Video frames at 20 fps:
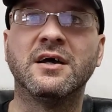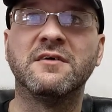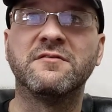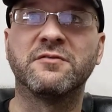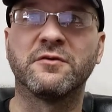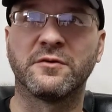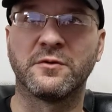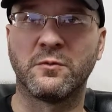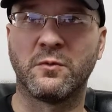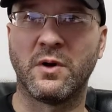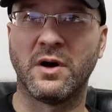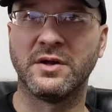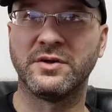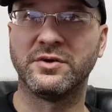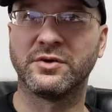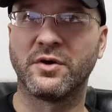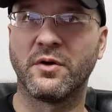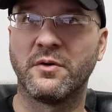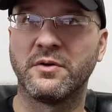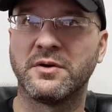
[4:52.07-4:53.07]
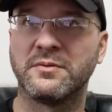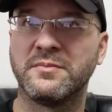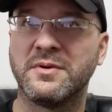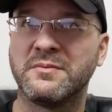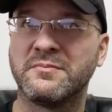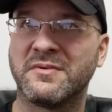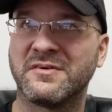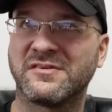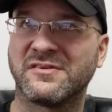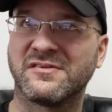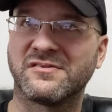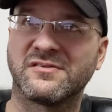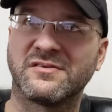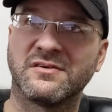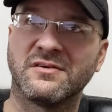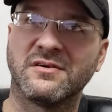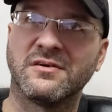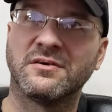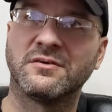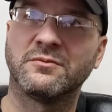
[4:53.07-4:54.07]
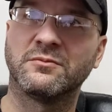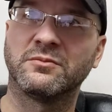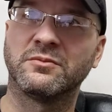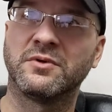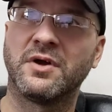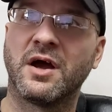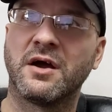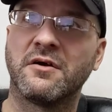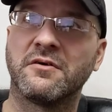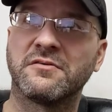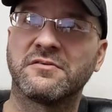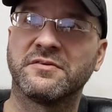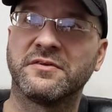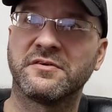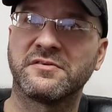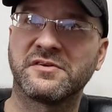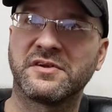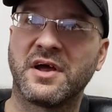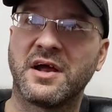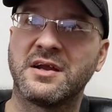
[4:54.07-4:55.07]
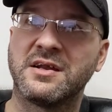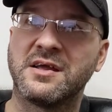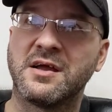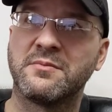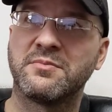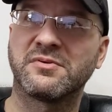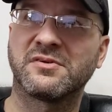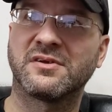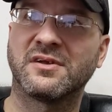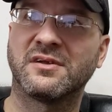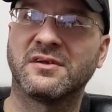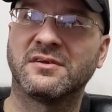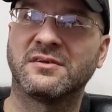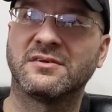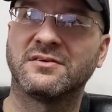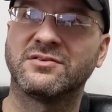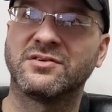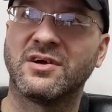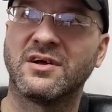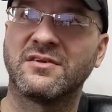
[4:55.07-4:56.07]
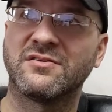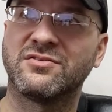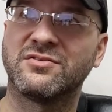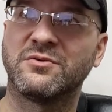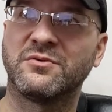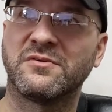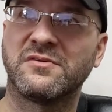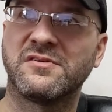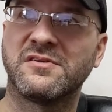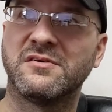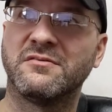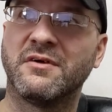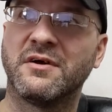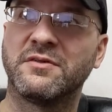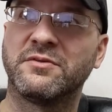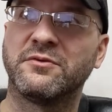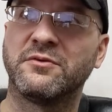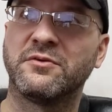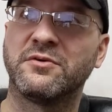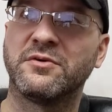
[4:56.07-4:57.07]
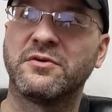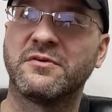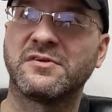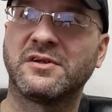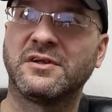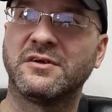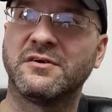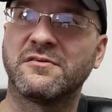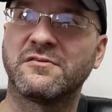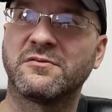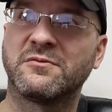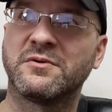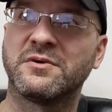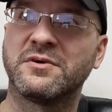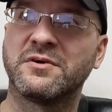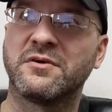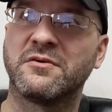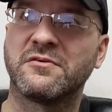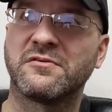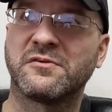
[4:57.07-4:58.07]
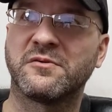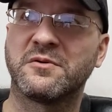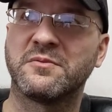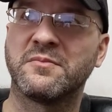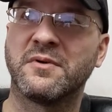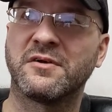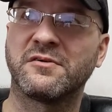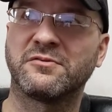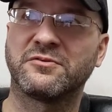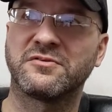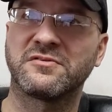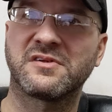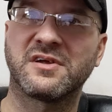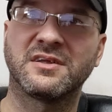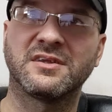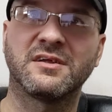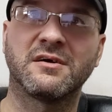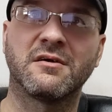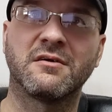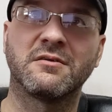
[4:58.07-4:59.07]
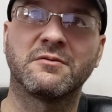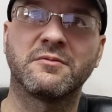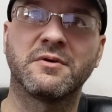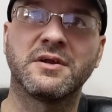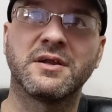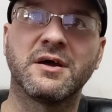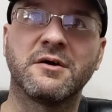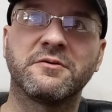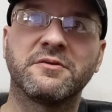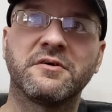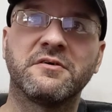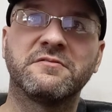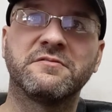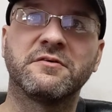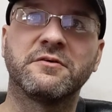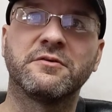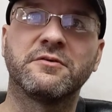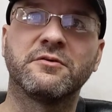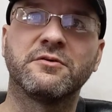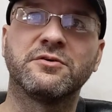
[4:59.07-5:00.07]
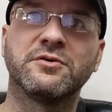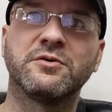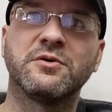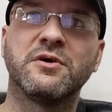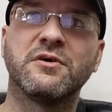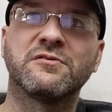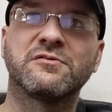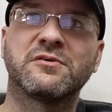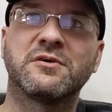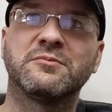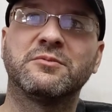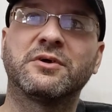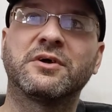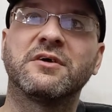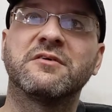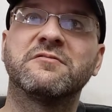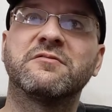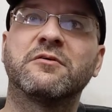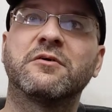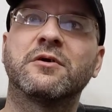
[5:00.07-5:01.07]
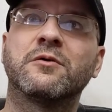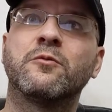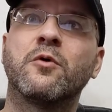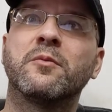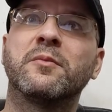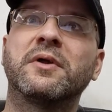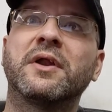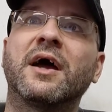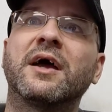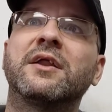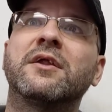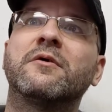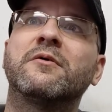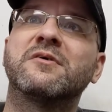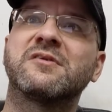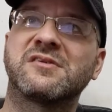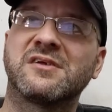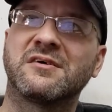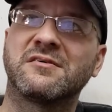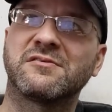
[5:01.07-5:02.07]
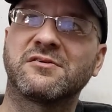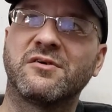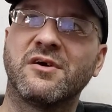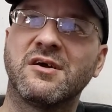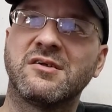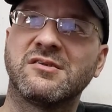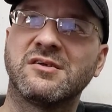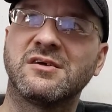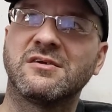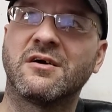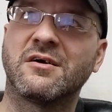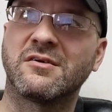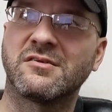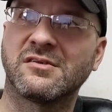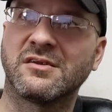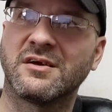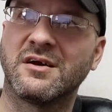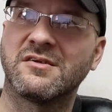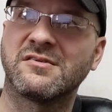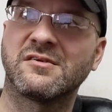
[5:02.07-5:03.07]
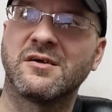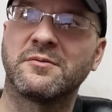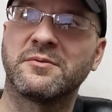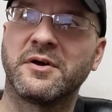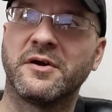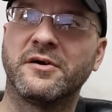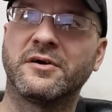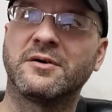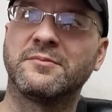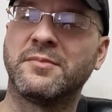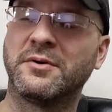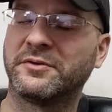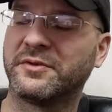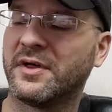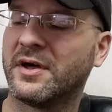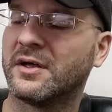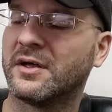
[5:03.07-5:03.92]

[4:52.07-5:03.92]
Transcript: if you're the one, you're going to meet my sister, and there's a 98% chance she will see right through you, as clear as a window, so we might as well just get that out of the way. Now, without further ado, here's what I'm looking for in a woman. I know it sounds crazy, and honestly, I stopped caring about